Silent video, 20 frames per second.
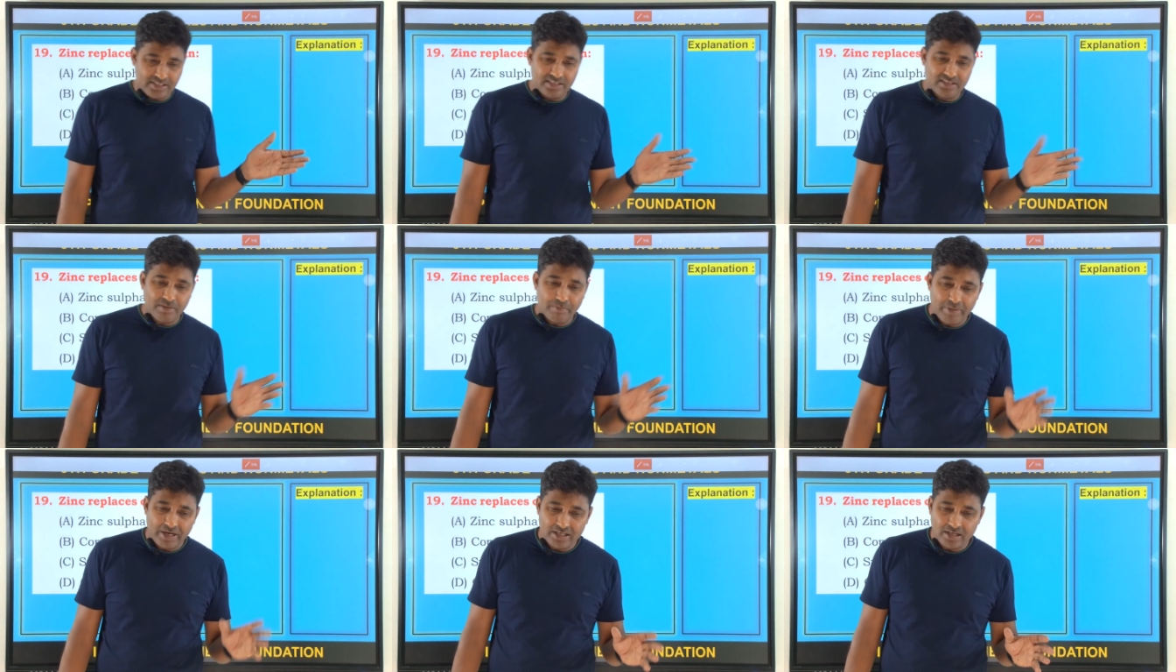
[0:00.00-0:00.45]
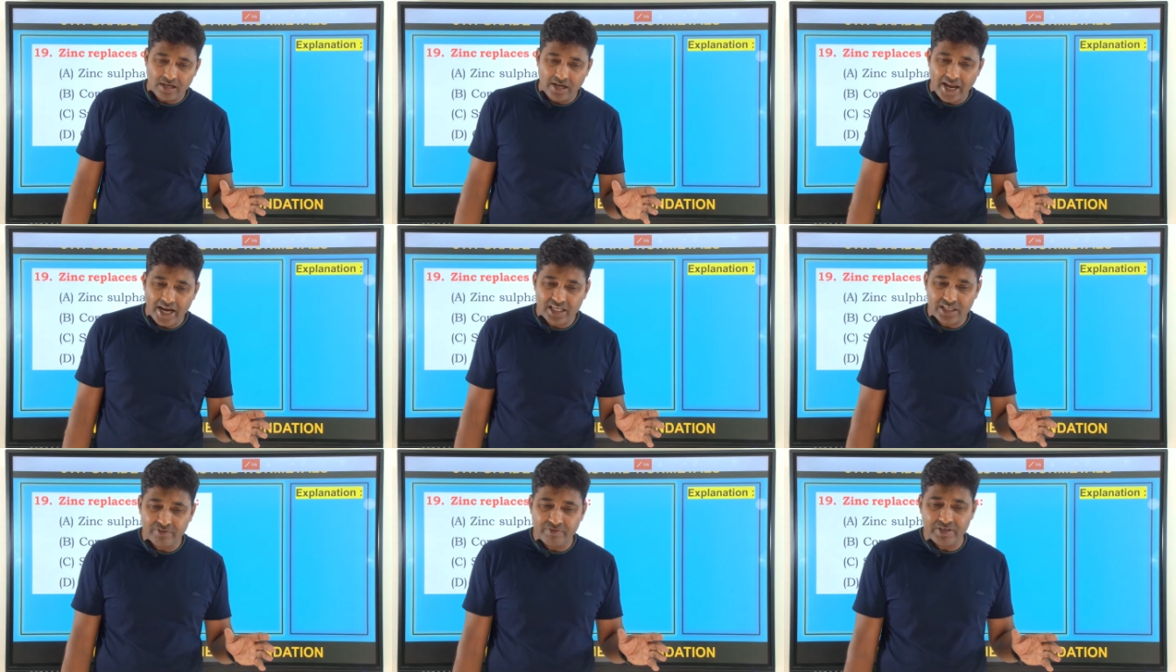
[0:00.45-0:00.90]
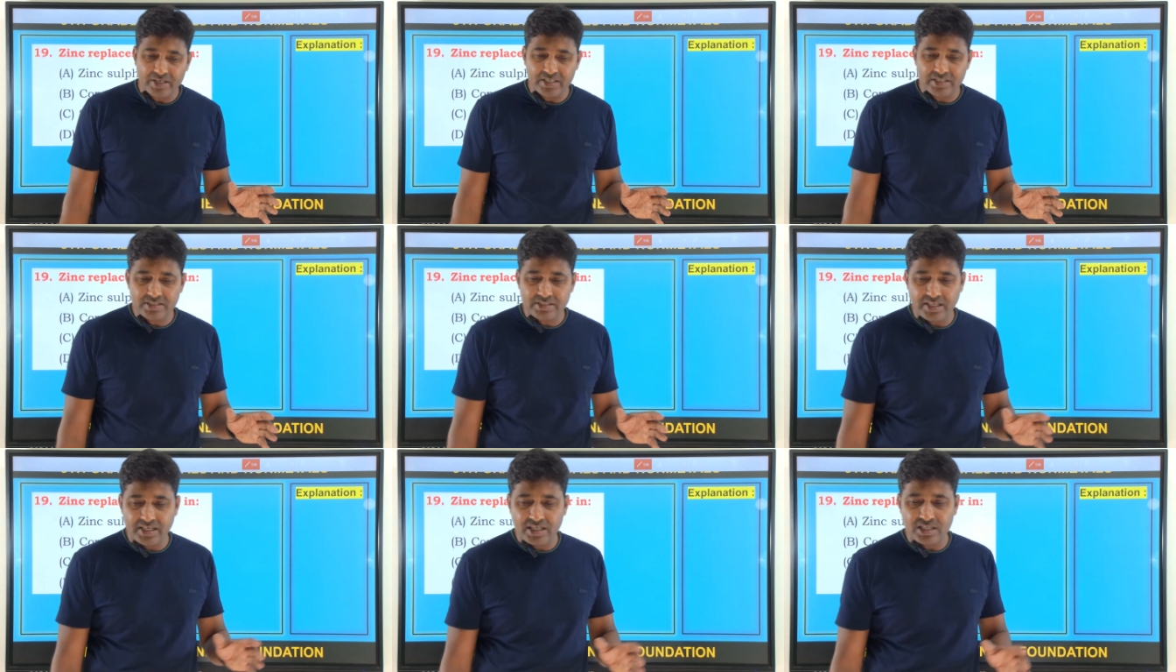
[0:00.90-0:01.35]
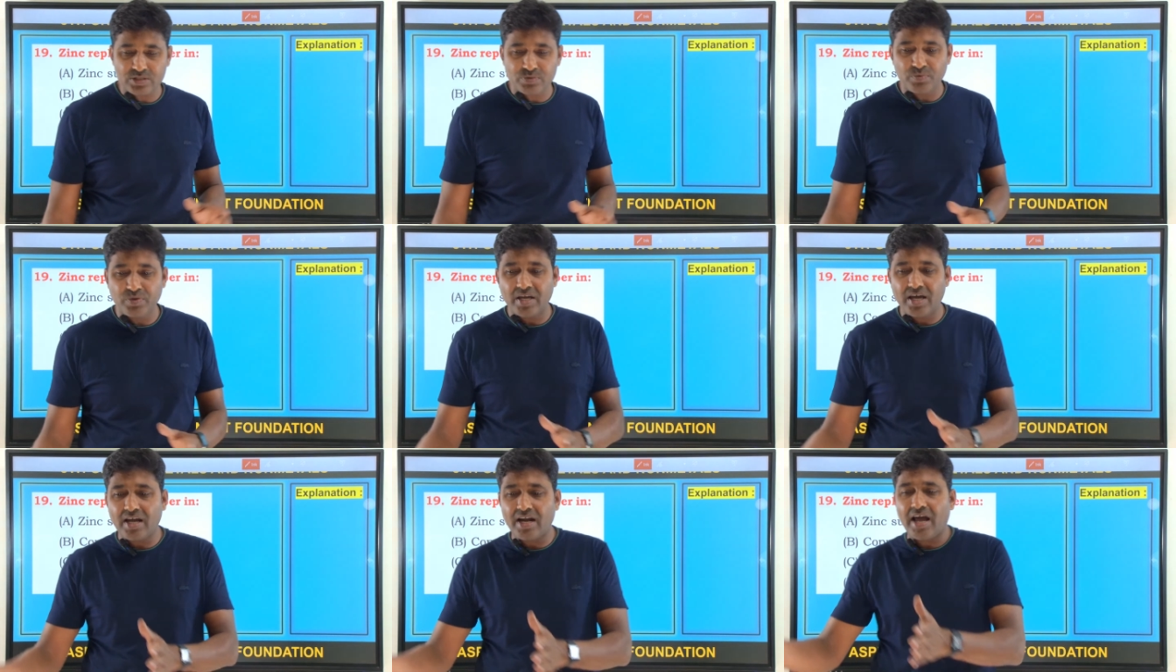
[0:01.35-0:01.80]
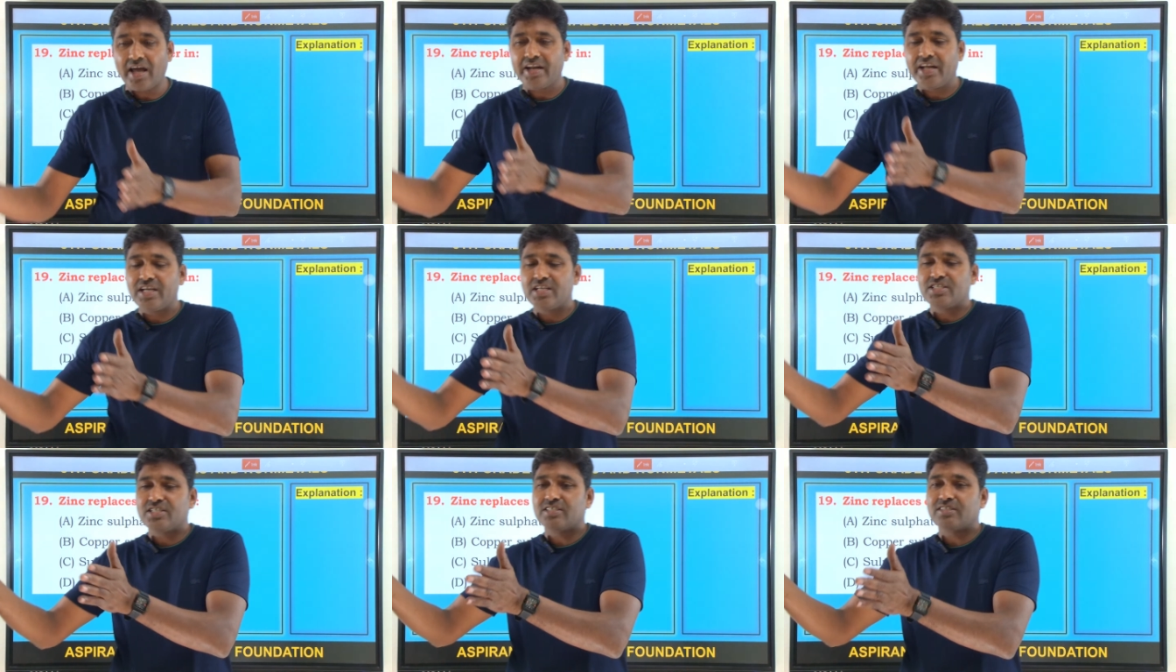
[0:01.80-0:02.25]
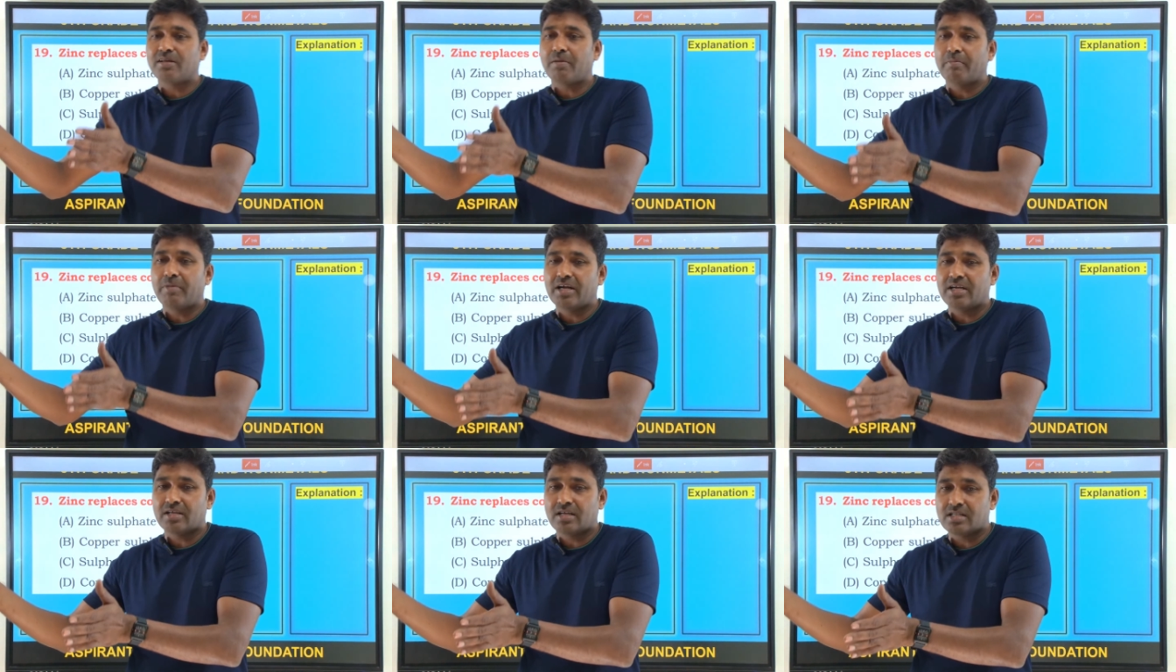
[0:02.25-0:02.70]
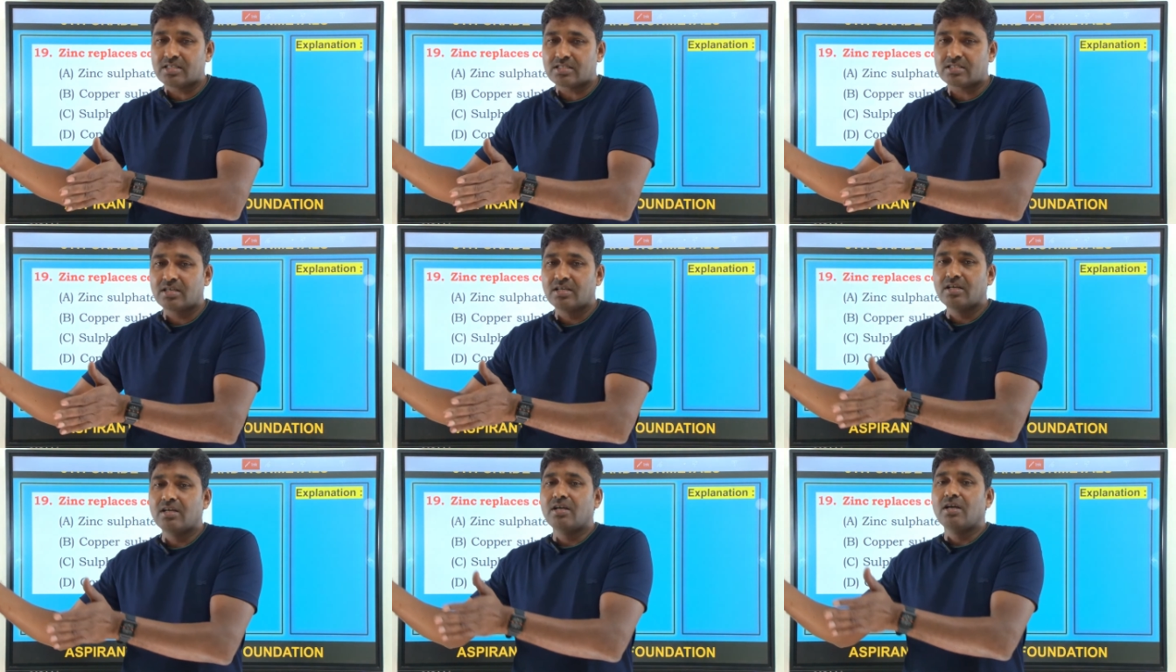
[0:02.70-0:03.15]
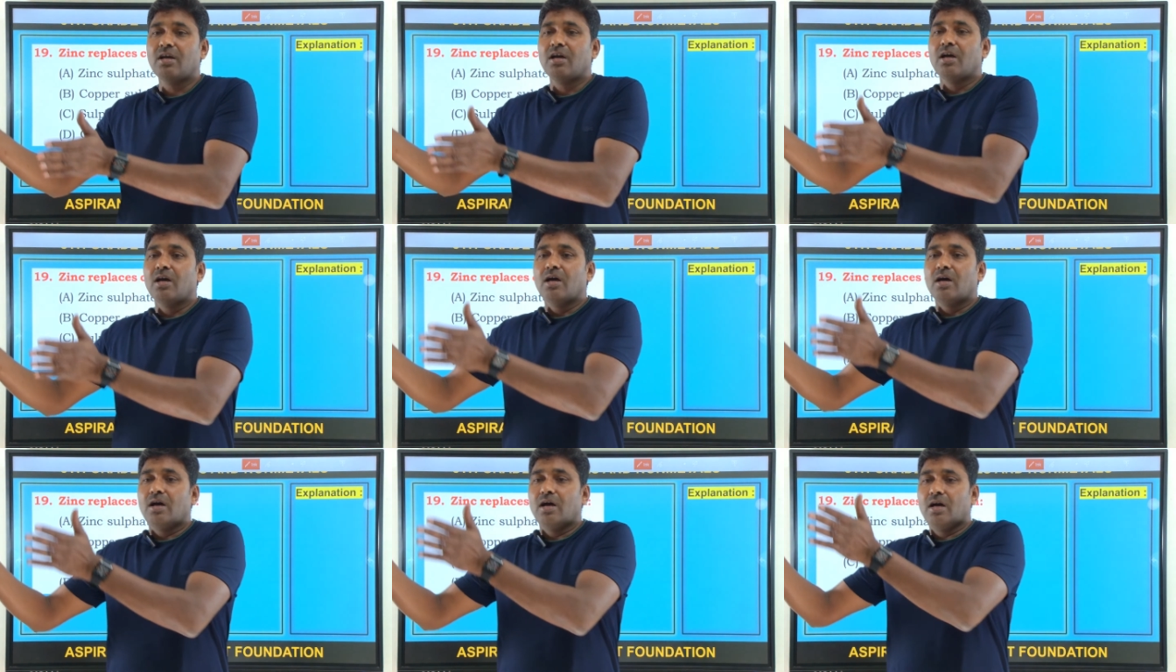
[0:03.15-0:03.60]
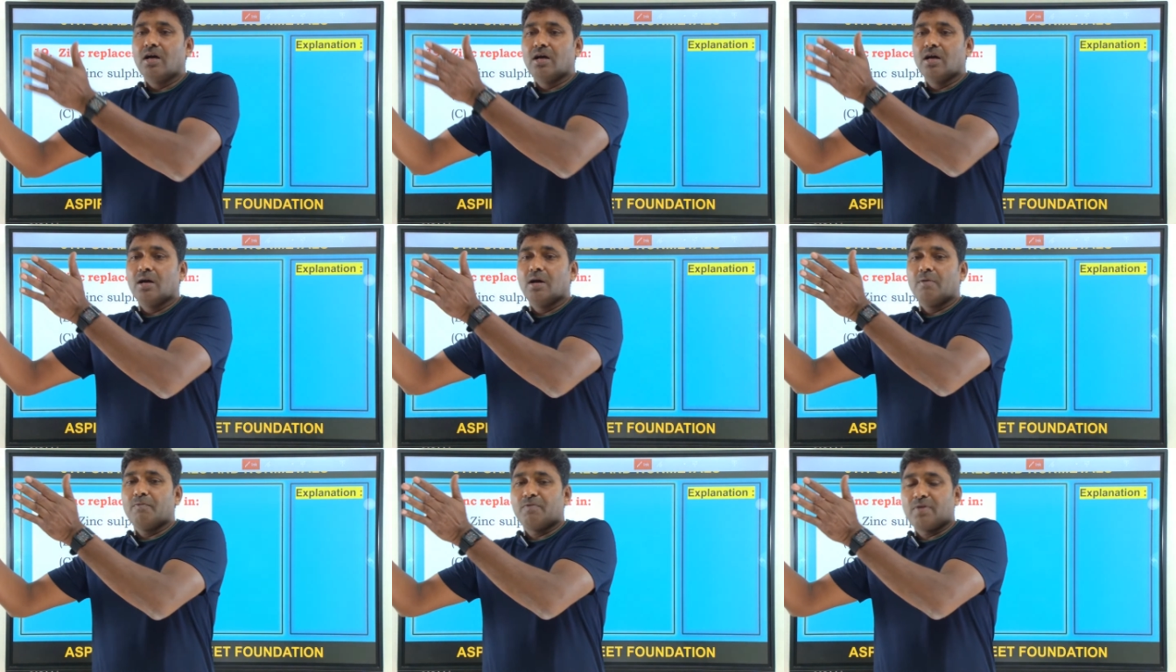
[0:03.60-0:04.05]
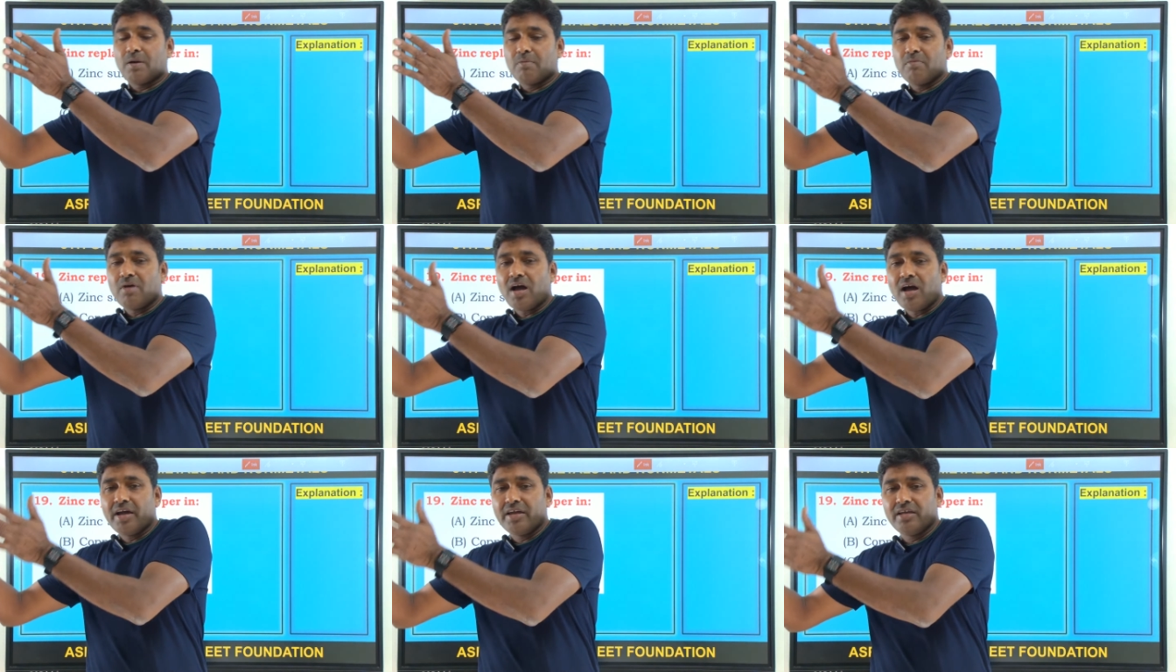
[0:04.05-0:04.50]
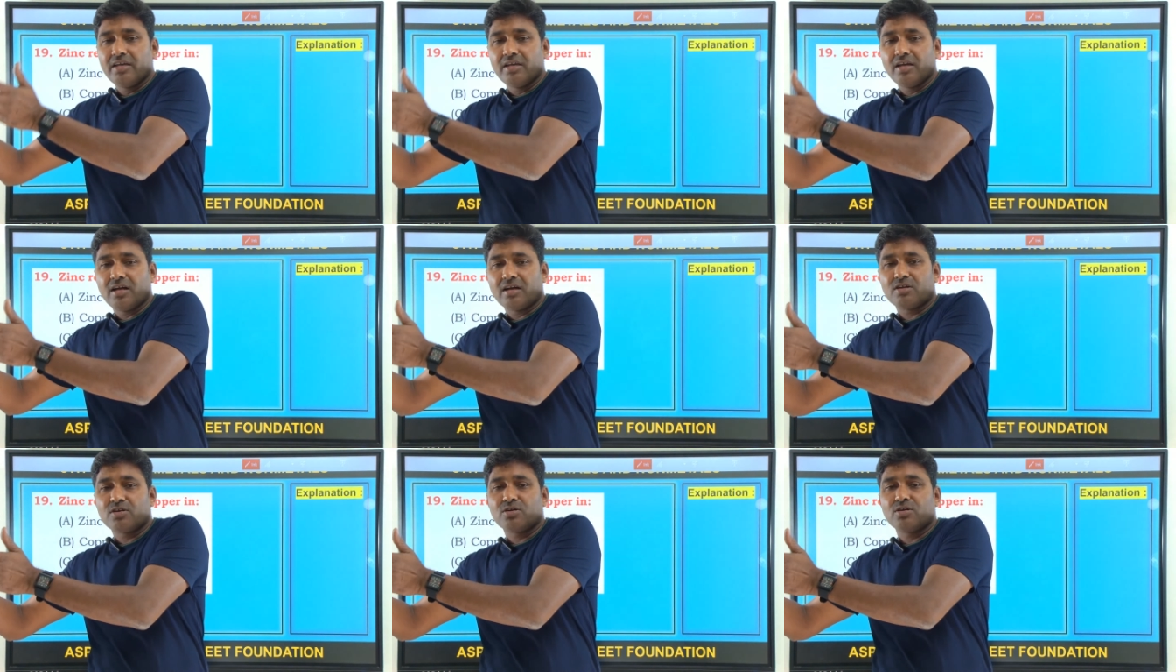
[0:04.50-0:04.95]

In the metal activity series, we are arranging the metals from higher